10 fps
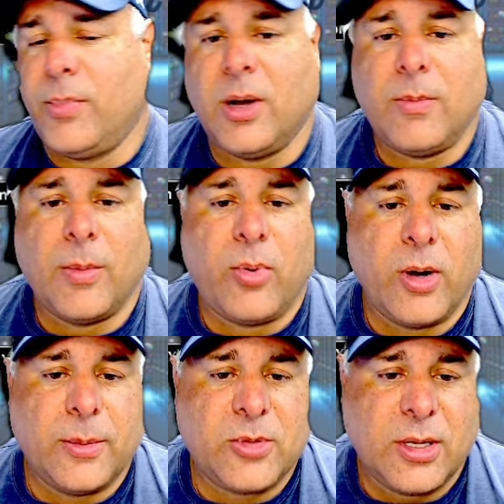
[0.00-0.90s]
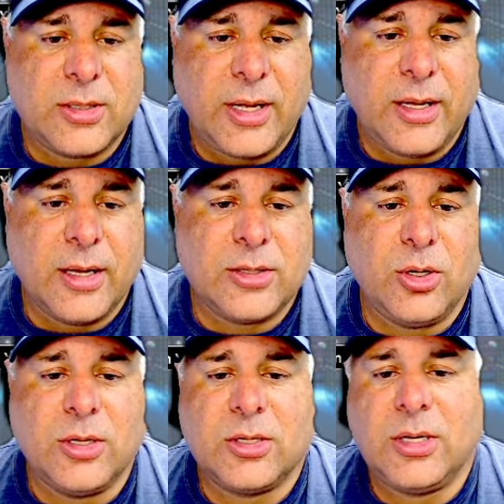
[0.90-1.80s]
But my point I'm trying to say is,
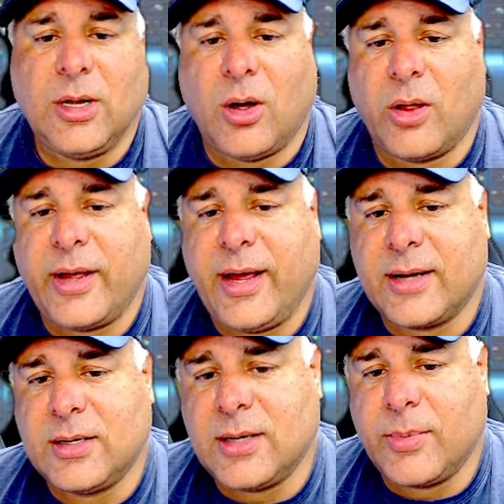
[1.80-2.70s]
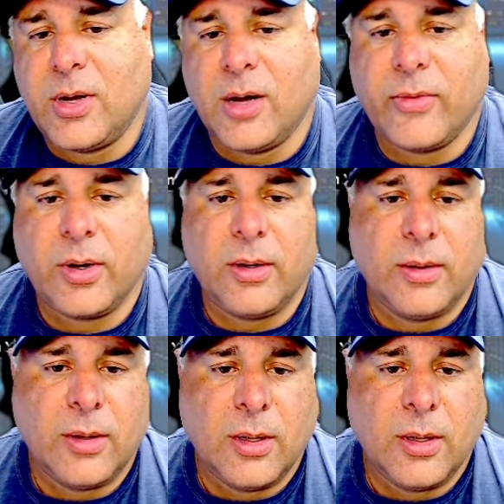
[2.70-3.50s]
you can see all the hexes I'm covering.